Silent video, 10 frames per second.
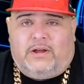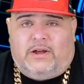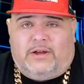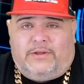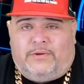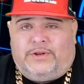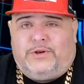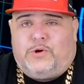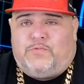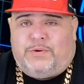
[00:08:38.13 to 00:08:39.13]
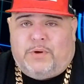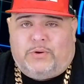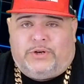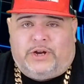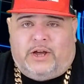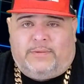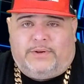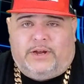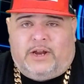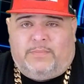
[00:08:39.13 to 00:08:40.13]
there is no remote
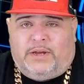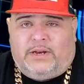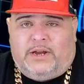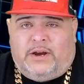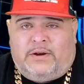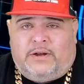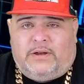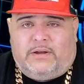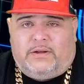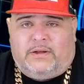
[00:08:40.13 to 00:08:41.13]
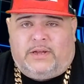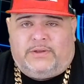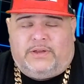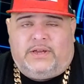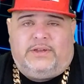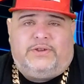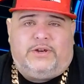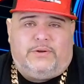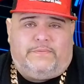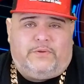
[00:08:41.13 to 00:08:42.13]
jobs. You got to be in the area. That's the
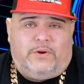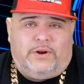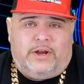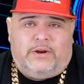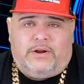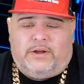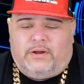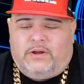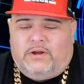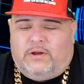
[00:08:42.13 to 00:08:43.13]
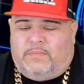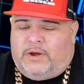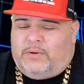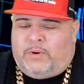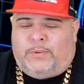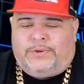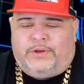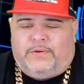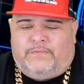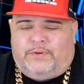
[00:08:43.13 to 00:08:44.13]
Central Florida area, but we're always
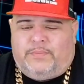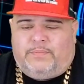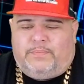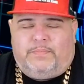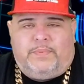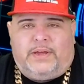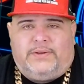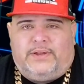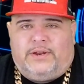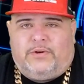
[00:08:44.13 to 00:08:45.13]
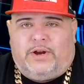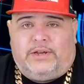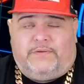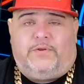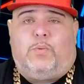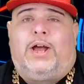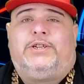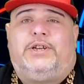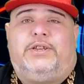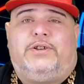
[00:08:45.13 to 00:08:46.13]
looking for the best and the greatest. If you're
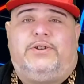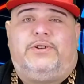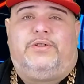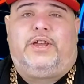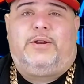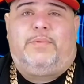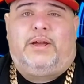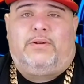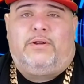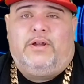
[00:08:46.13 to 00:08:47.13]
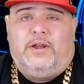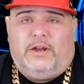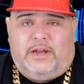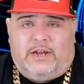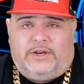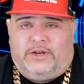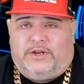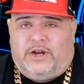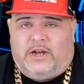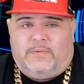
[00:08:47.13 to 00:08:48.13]
watching this because you're thinking about catching a
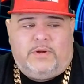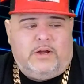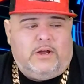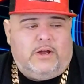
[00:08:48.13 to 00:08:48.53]
job,